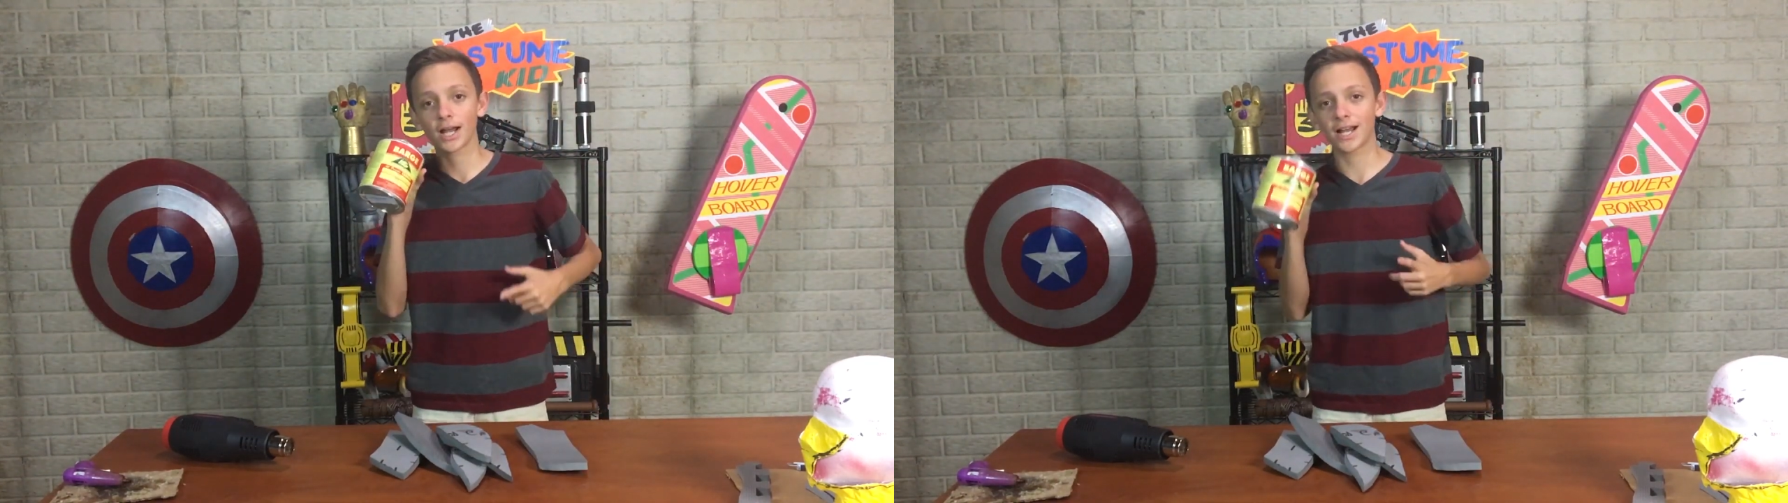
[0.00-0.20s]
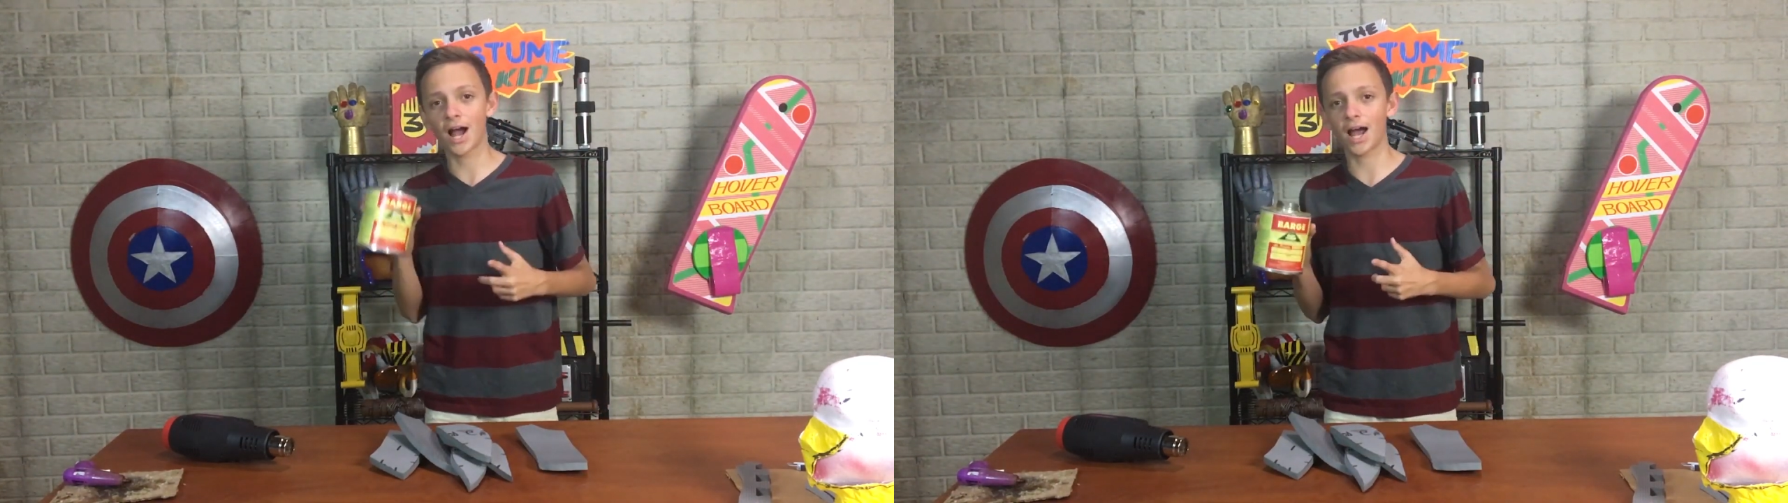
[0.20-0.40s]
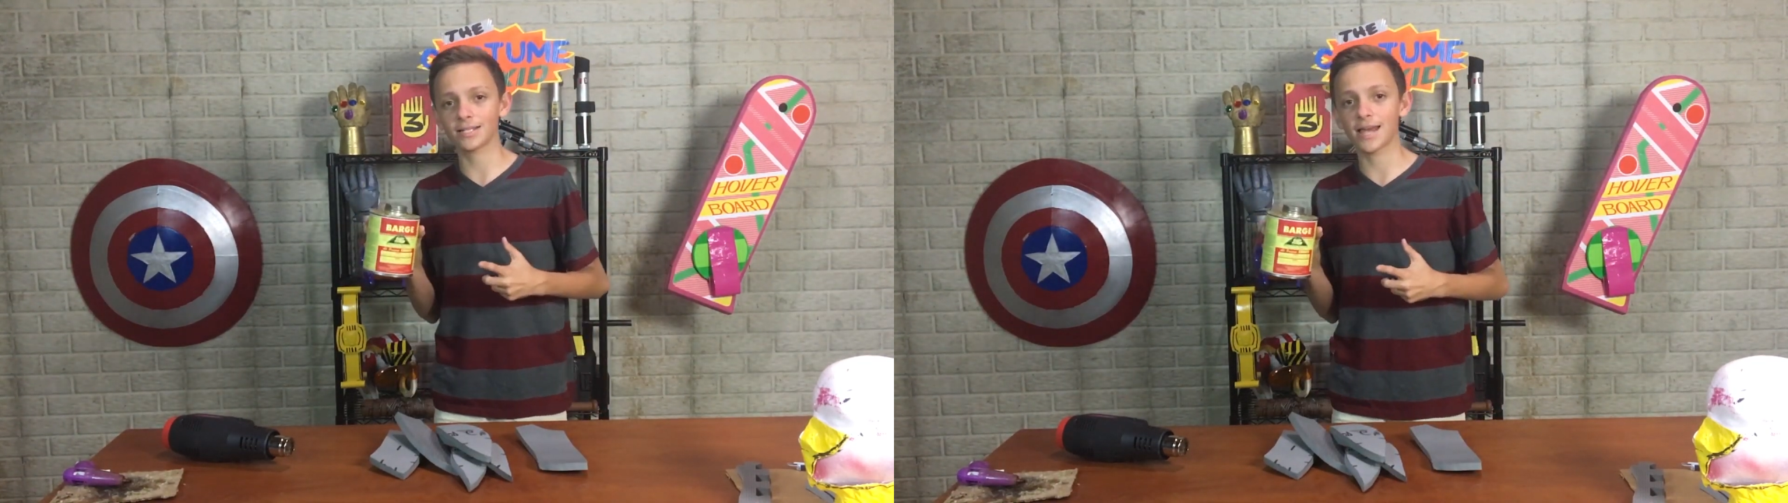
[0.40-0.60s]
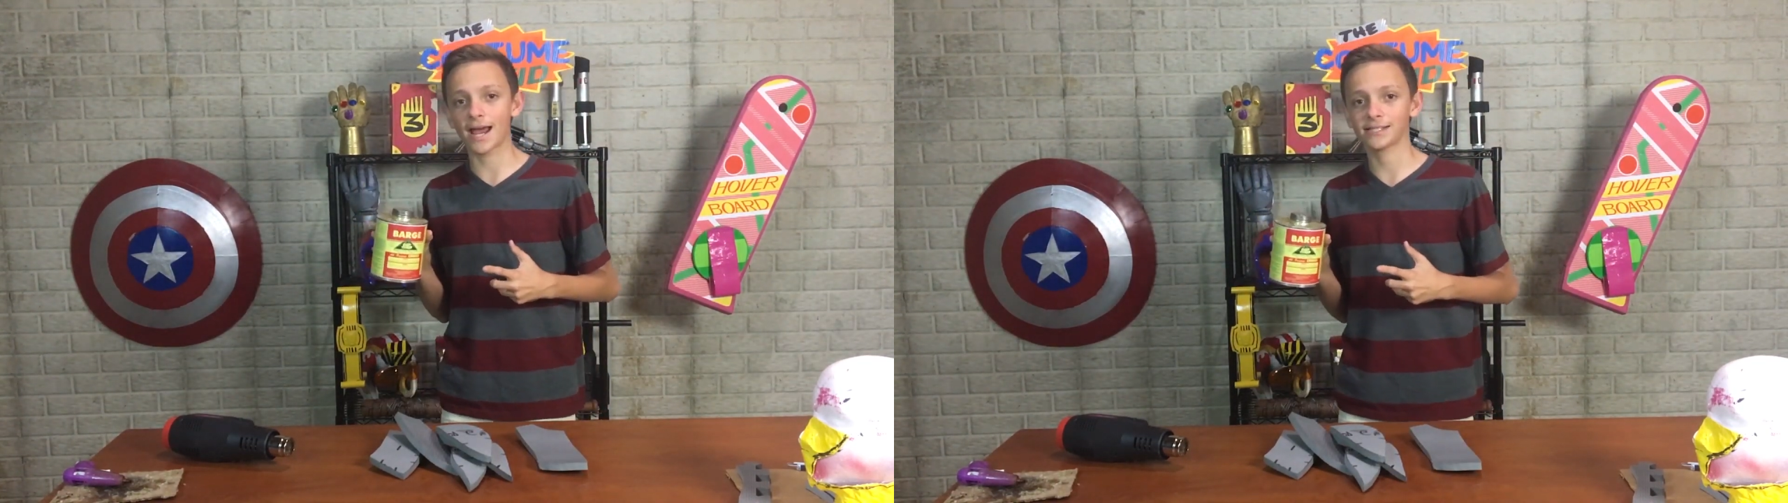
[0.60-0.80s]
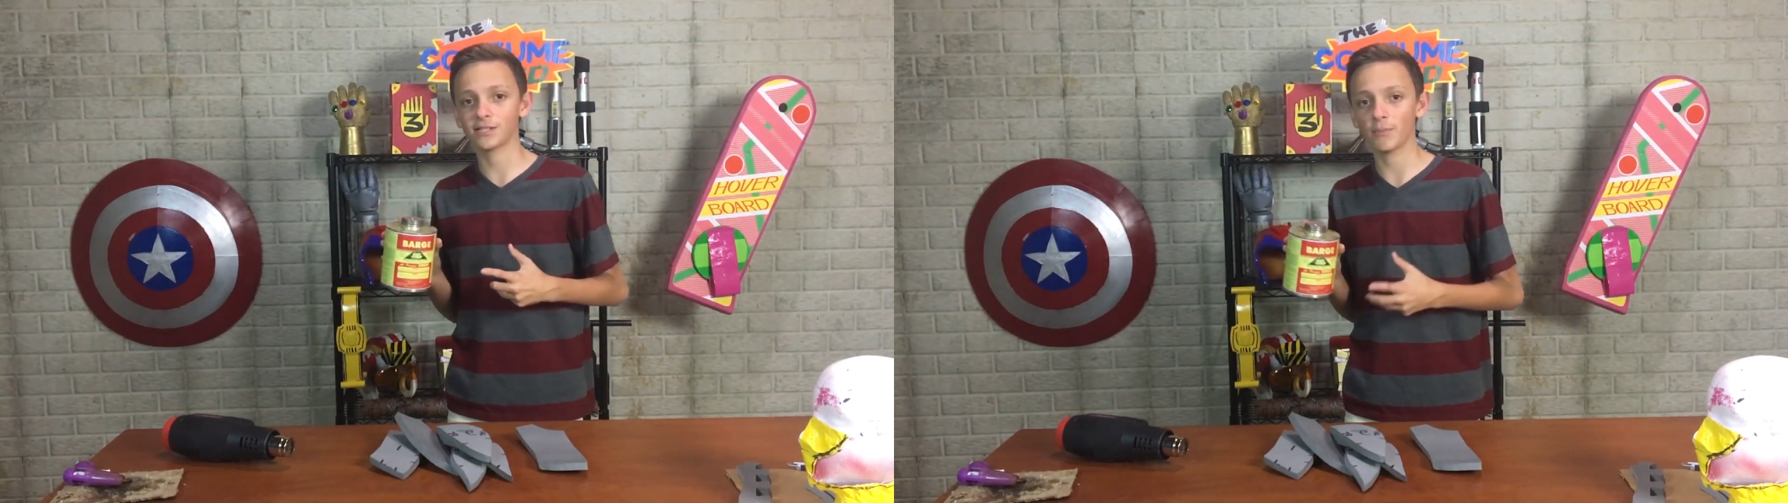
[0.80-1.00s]

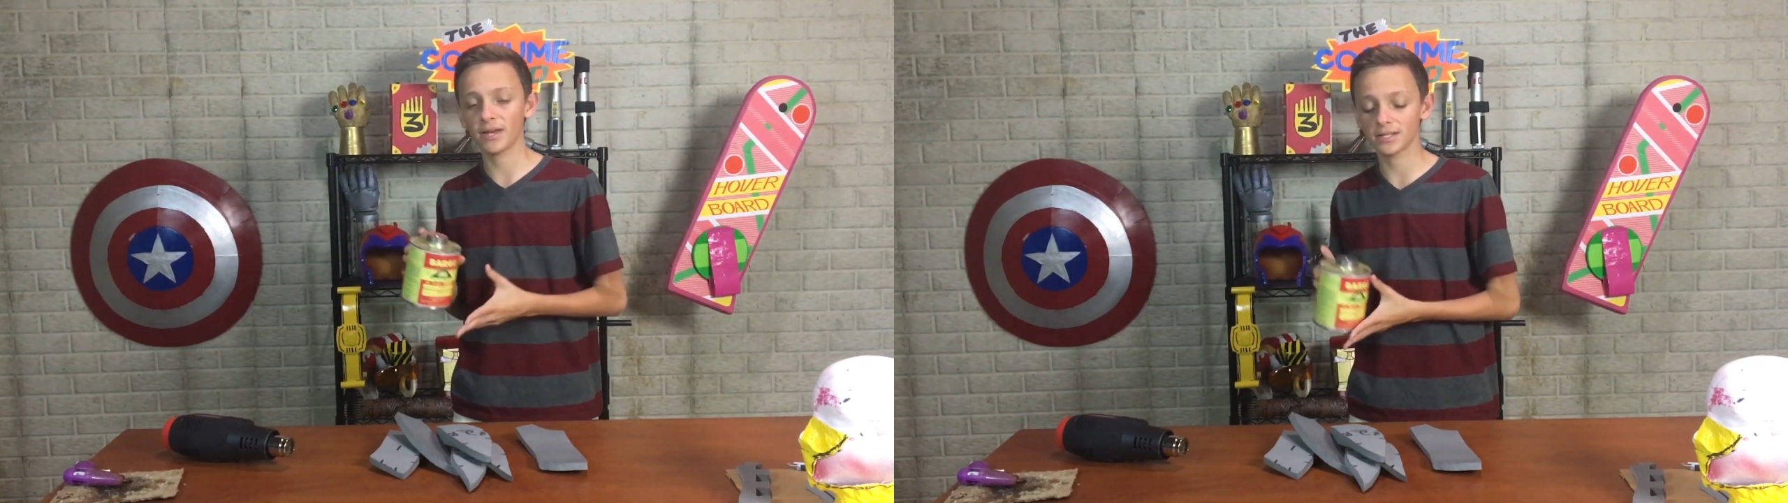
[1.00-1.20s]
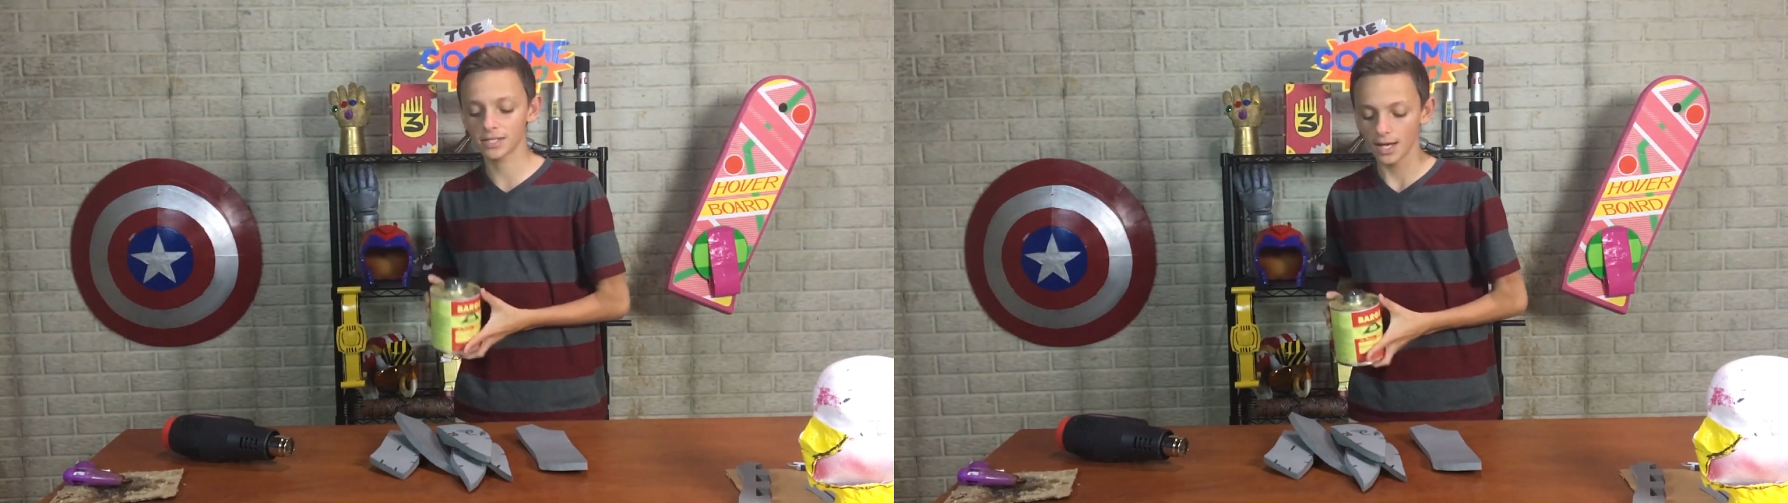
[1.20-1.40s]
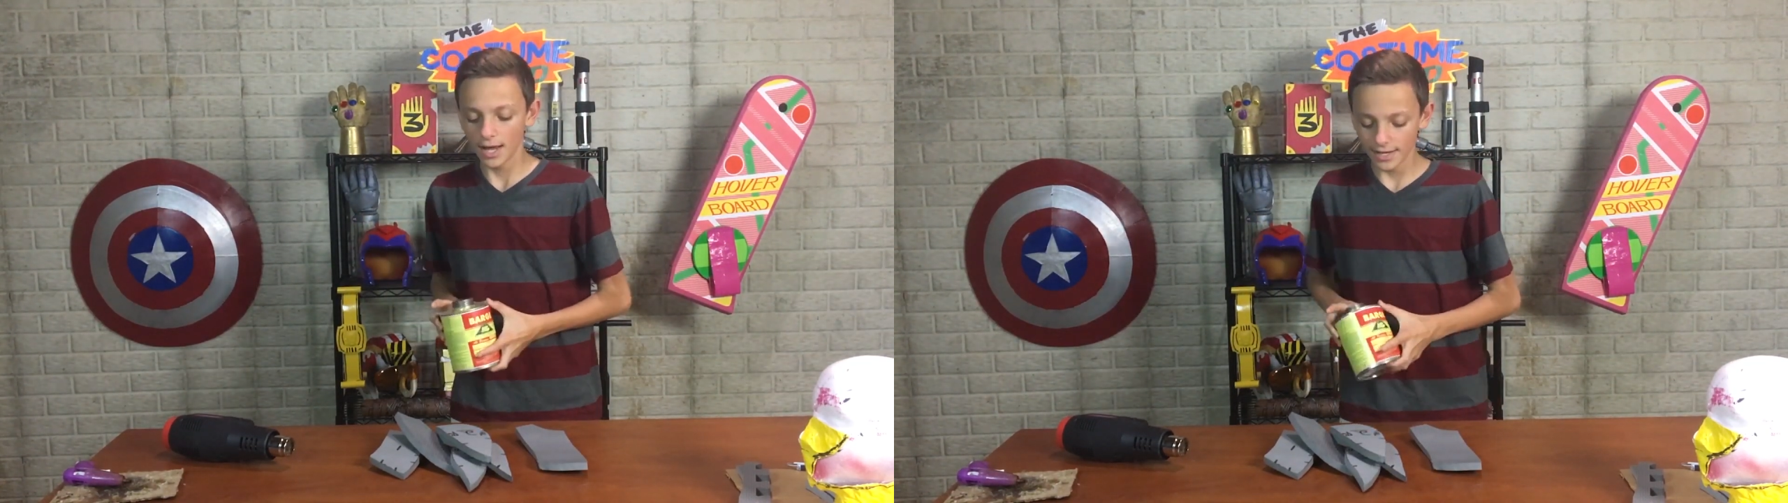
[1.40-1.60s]
contact cement.